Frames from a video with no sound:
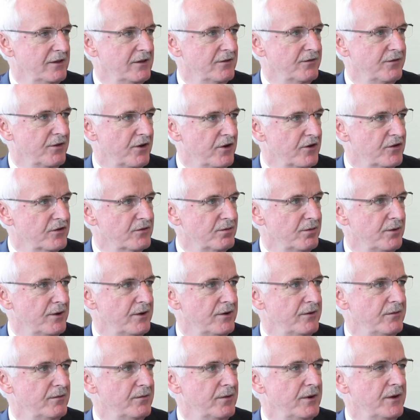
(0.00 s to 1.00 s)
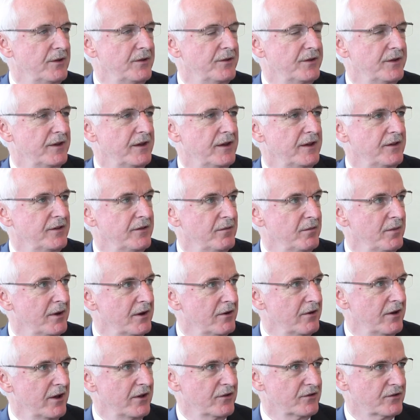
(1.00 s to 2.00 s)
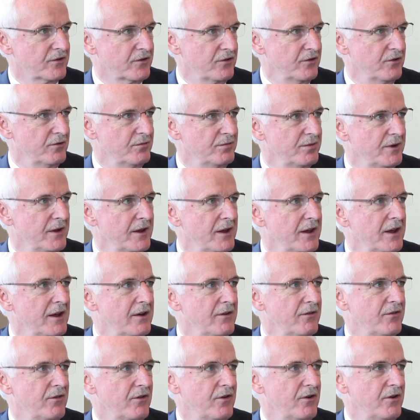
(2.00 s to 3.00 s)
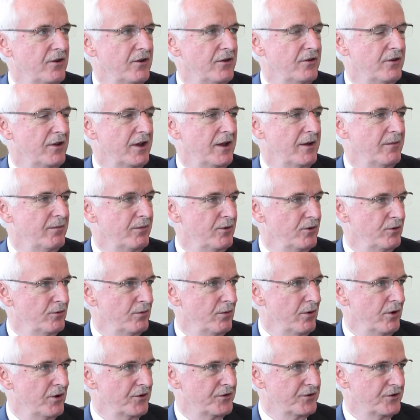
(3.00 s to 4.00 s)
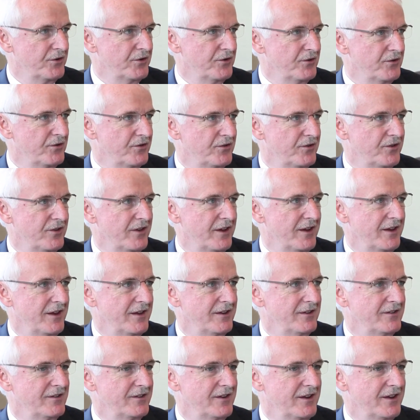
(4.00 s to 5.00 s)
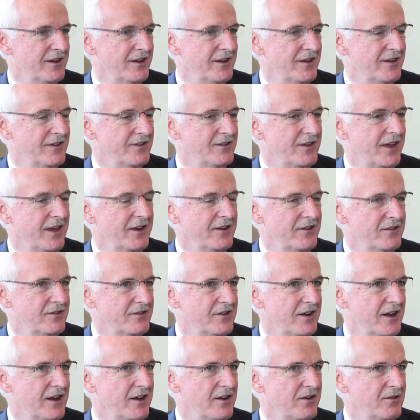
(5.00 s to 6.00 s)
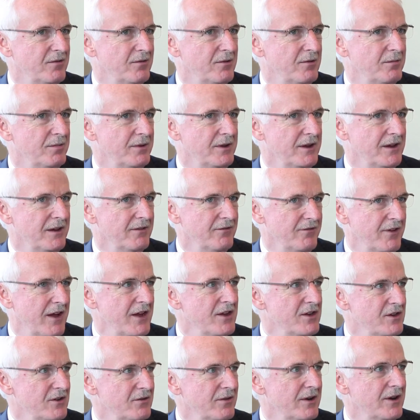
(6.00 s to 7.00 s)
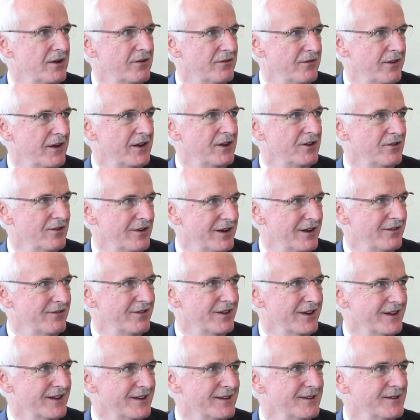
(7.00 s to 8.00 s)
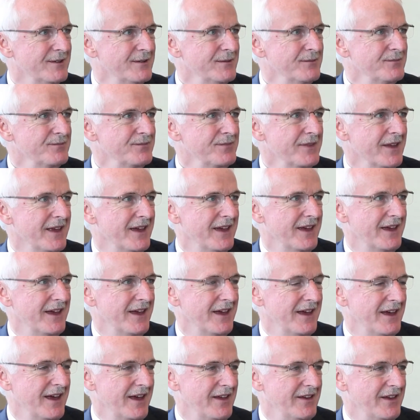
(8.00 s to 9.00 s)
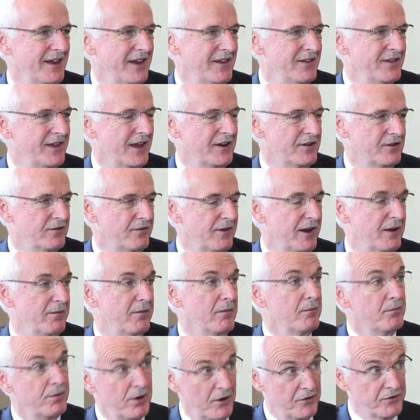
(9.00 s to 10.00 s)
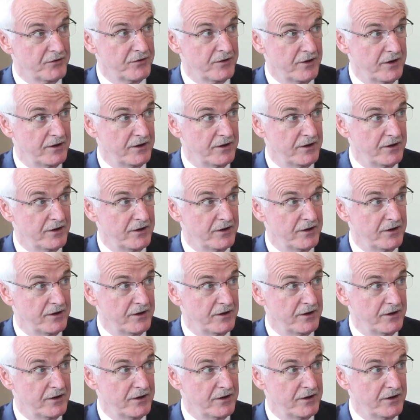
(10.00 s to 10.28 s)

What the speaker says: the first one with the Jumeirah Group for Blue Waters, and that is now will be a venue and a venue living. In that development, plus